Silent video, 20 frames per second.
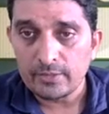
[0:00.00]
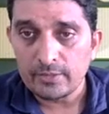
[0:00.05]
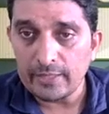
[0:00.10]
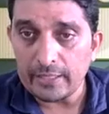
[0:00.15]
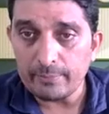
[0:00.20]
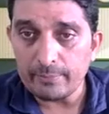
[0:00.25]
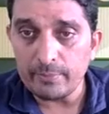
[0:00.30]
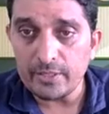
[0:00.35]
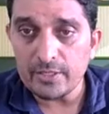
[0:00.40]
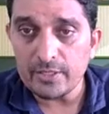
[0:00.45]

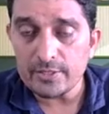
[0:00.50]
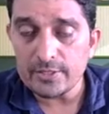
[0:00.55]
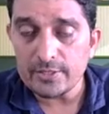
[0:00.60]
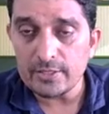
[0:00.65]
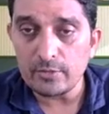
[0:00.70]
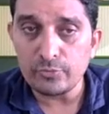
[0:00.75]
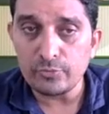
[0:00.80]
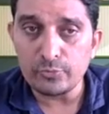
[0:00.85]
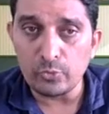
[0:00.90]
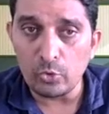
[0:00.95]
That
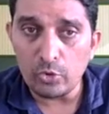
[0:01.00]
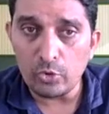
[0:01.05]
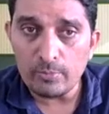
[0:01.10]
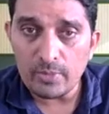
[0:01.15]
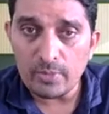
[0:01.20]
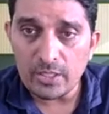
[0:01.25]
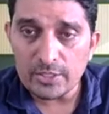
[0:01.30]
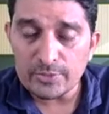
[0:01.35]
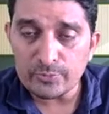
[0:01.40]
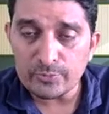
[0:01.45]
means 4
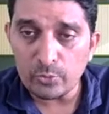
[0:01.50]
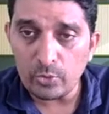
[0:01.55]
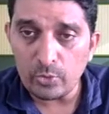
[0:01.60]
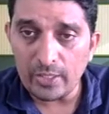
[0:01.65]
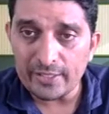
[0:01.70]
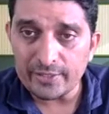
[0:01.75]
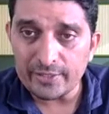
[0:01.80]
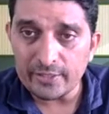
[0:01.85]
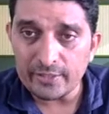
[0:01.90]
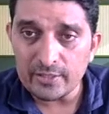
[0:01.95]
marks for
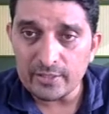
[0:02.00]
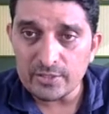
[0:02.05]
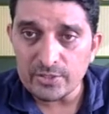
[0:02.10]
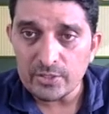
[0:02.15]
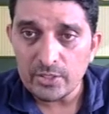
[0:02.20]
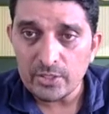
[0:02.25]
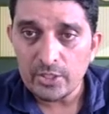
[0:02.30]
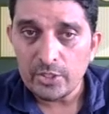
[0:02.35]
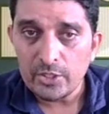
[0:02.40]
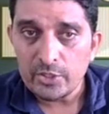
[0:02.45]
attendance,
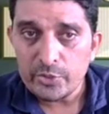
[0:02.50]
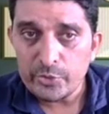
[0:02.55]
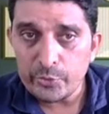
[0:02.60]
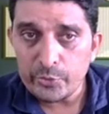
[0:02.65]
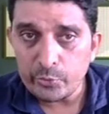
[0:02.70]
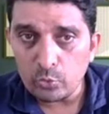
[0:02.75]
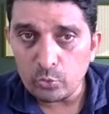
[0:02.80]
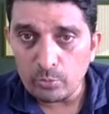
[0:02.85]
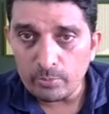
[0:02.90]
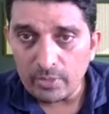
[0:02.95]

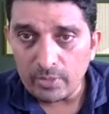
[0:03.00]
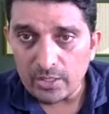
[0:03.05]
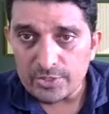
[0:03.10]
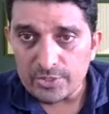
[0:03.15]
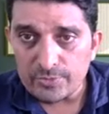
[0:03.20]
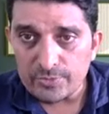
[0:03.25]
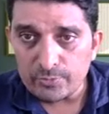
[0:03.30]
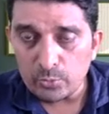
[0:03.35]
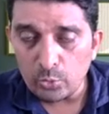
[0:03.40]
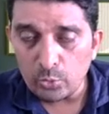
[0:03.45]
2
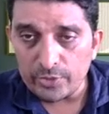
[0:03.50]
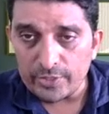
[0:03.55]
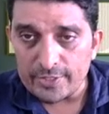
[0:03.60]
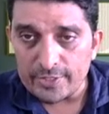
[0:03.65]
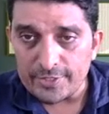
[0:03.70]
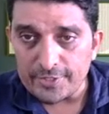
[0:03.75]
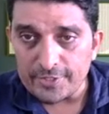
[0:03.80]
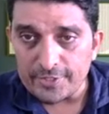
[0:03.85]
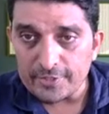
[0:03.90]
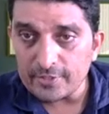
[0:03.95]
marks for
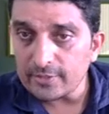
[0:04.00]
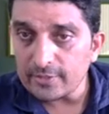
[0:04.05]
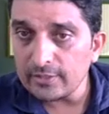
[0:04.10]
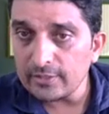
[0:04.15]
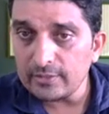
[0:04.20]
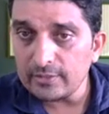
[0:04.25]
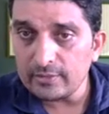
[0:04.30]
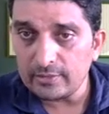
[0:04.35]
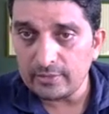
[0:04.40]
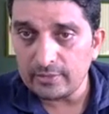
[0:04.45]

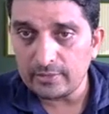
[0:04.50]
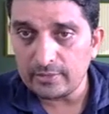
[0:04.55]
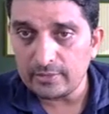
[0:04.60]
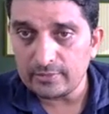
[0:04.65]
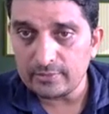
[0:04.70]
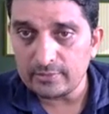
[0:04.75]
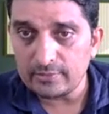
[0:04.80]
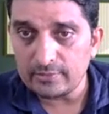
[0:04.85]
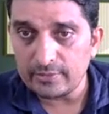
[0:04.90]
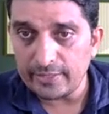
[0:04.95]
internal
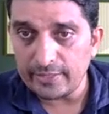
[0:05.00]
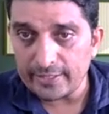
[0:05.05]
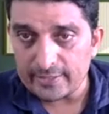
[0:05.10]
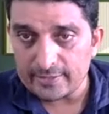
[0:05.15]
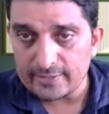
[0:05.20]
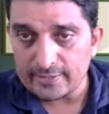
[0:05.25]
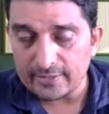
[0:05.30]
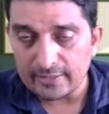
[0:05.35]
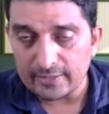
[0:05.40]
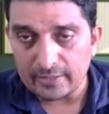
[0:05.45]

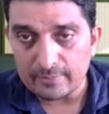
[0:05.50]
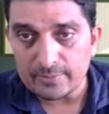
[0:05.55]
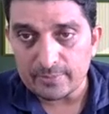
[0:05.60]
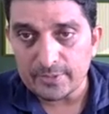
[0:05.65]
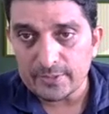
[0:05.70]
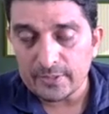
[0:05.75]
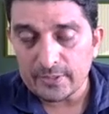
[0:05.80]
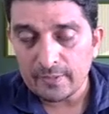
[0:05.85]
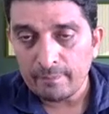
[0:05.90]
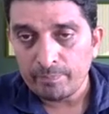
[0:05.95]

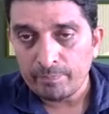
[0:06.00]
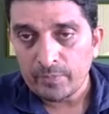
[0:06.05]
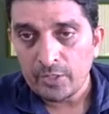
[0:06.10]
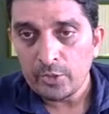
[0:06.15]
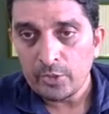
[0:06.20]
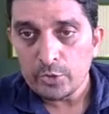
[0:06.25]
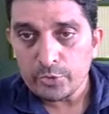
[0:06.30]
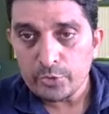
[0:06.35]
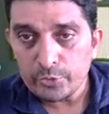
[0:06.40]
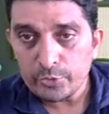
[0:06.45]
exams,
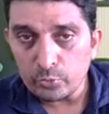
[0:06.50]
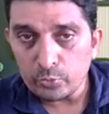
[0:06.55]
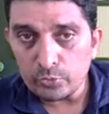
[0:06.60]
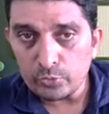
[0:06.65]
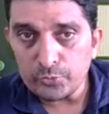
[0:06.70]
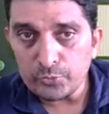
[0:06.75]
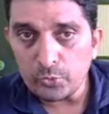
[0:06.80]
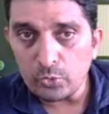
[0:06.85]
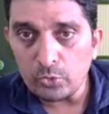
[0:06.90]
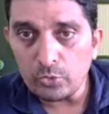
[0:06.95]
2
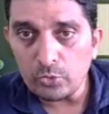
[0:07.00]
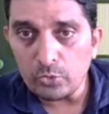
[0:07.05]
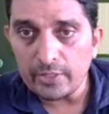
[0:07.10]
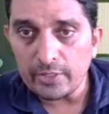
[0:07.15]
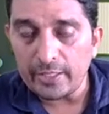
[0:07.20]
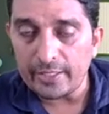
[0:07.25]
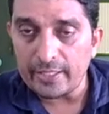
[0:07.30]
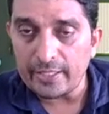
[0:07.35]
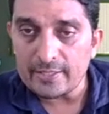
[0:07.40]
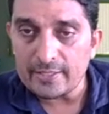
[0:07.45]

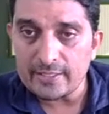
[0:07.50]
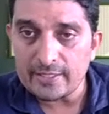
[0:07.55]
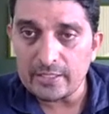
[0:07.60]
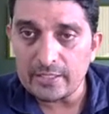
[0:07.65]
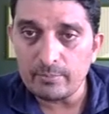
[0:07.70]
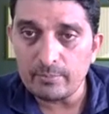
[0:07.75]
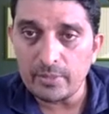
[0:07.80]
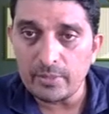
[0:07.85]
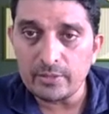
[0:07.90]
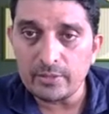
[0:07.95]
for an
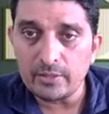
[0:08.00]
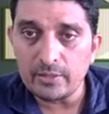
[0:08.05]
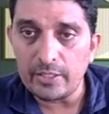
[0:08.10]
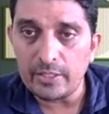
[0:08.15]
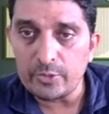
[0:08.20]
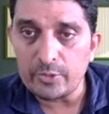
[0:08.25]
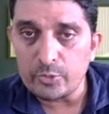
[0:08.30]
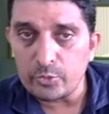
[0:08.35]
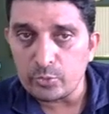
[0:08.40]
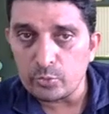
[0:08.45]
assignment,
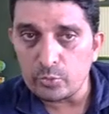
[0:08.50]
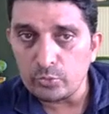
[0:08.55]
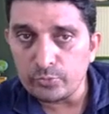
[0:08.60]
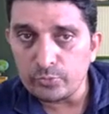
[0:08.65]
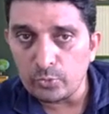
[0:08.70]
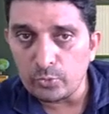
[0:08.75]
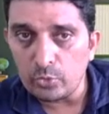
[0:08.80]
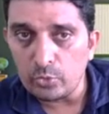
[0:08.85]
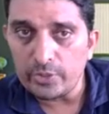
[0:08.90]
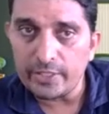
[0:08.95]
and 2
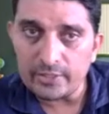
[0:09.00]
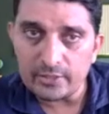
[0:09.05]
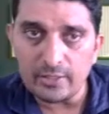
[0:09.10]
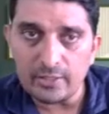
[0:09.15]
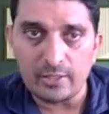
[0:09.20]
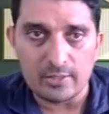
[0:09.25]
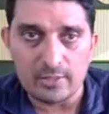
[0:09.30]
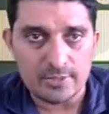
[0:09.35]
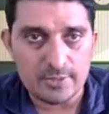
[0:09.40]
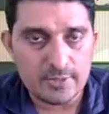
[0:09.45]
for a
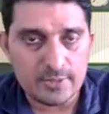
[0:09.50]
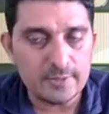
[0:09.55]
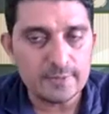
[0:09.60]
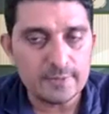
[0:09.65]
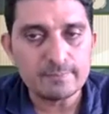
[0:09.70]
task.